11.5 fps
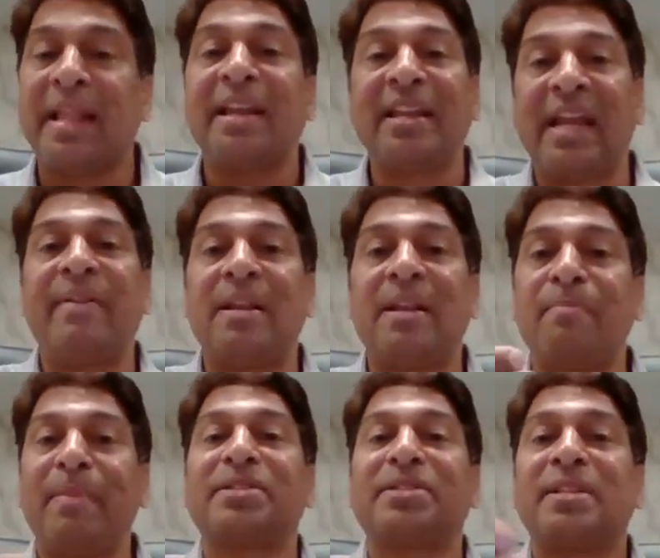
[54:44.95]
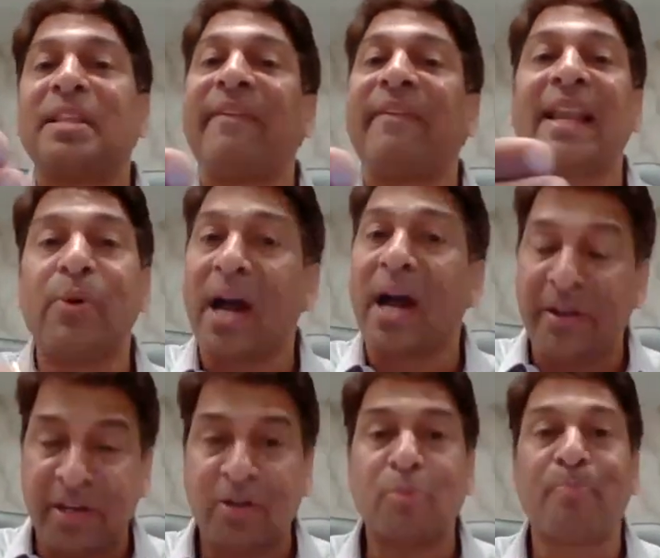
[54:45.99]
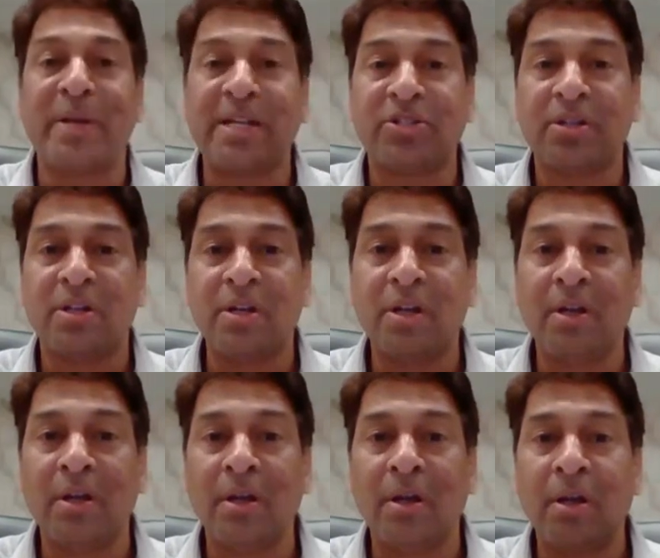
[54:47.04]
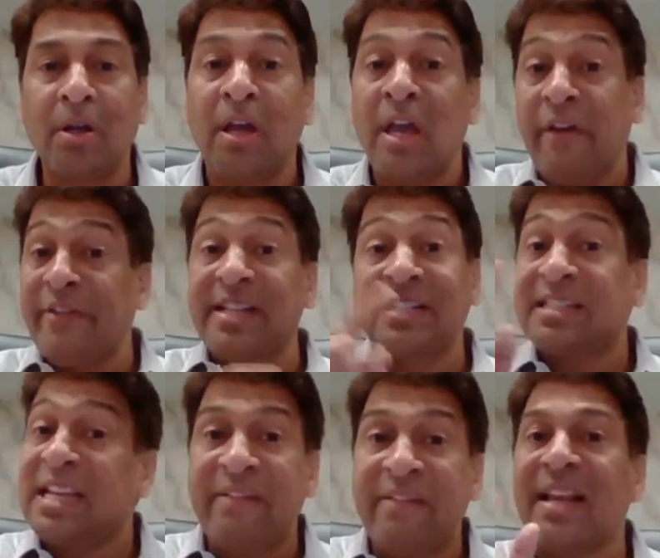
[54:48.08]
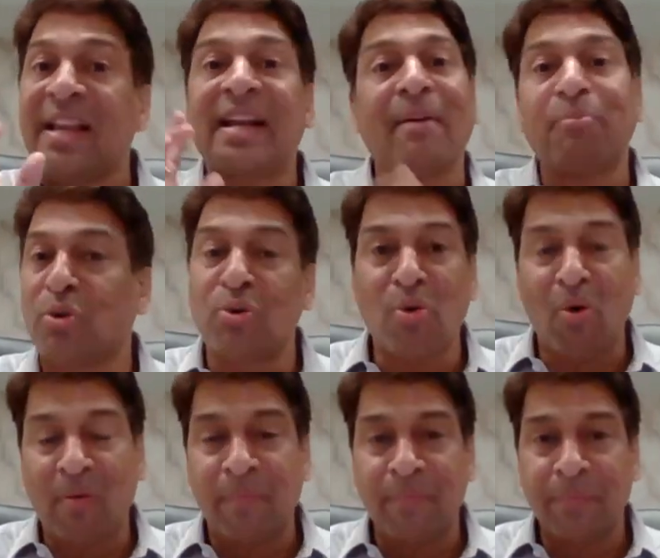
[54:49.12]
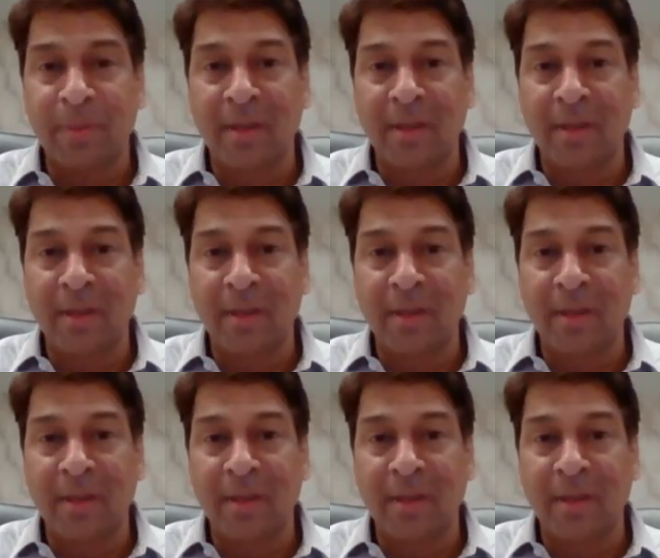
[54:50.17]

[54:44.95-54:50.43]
then he will mention the value 100 rupees, which C will come to know,